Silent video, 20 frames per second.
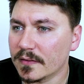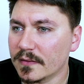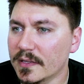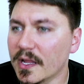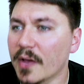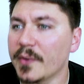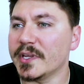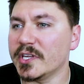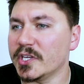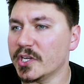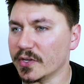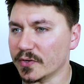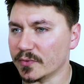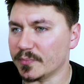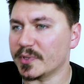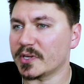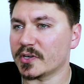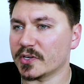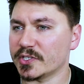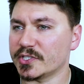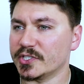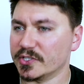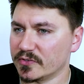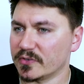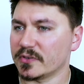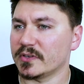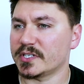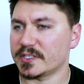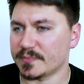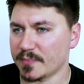Knowing you, because
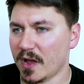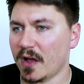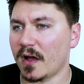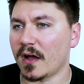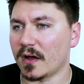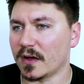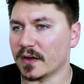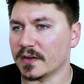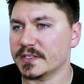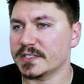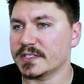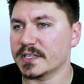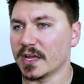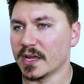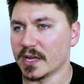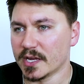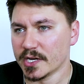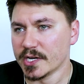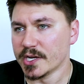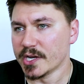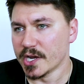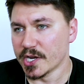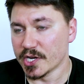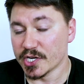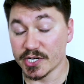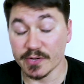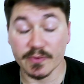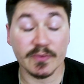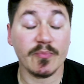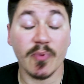you're a smart ass,
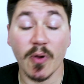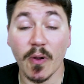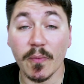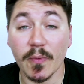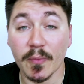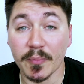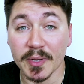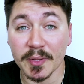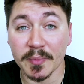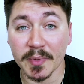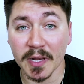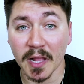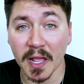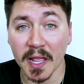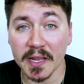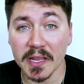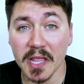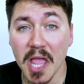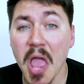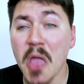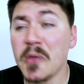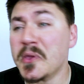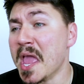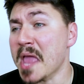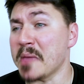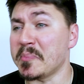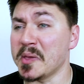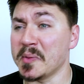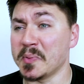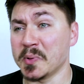she would probably be like,
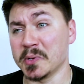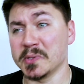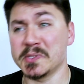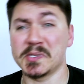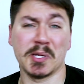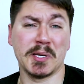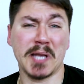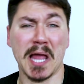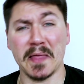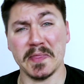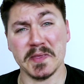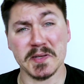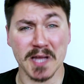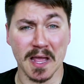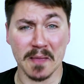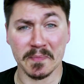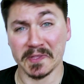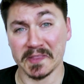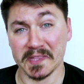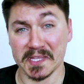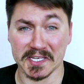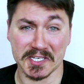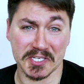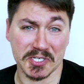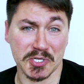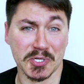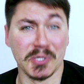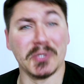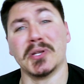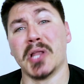okay people, so now that I'm in this
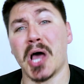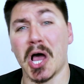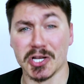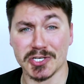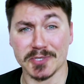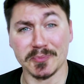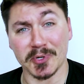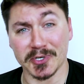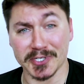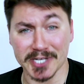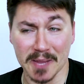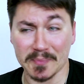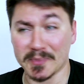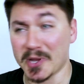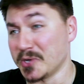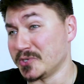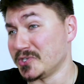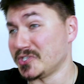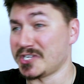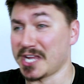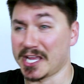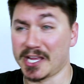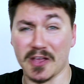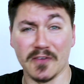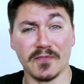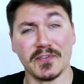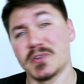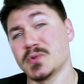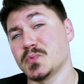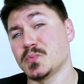new large body, I'm going to take
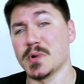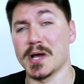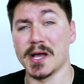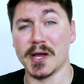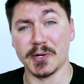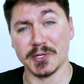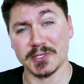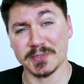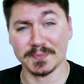over the world.